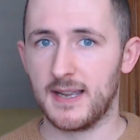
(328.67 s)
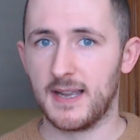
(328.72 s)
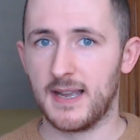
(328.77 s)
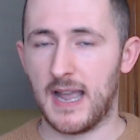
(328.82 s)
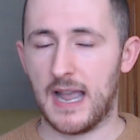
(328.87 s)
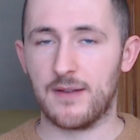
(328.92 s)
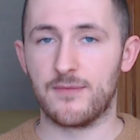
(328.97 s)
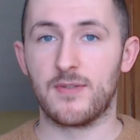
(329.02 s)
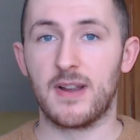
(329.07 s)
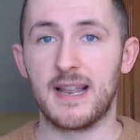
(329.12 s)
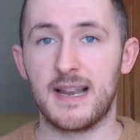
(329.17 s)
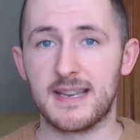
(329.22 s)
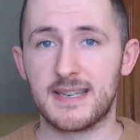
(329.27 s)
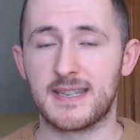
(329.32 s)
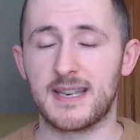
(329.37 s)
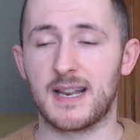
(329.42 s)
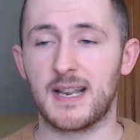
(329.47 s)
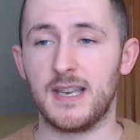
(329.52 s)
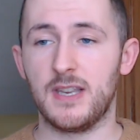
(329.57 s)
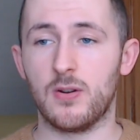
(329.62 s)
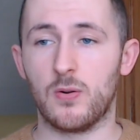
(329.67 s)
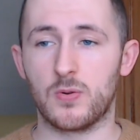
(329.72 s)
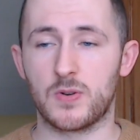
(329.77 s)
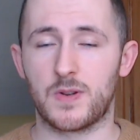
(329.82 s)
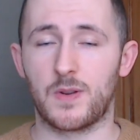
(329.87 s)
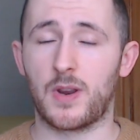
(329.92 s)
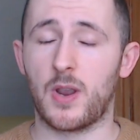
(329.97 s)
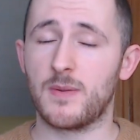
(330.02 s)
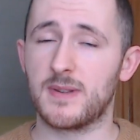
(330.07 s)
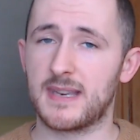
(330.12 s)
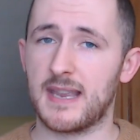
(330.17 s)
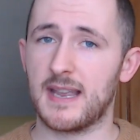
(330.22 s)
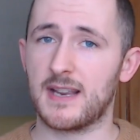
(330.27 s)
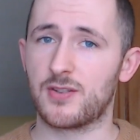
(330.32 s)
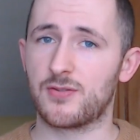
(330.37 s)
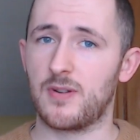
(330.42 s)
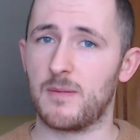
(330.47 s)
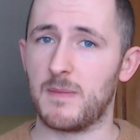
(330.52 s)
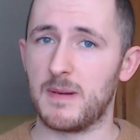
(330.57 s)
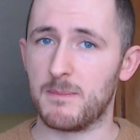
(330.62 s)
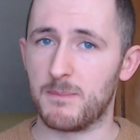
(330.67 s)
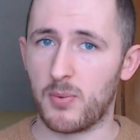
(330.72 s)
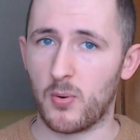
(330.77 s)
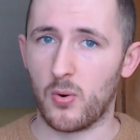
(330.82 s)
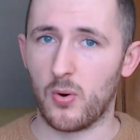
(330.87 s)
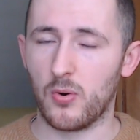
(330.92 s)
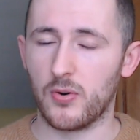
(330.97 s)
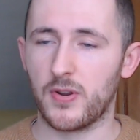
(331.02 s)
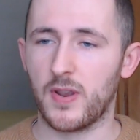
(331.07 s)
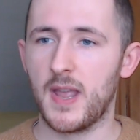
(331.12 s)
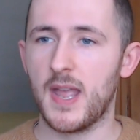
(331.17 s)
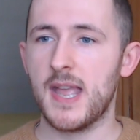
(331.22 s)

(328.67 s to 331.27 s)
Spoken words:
And realistically, you're also going to get extremely bored.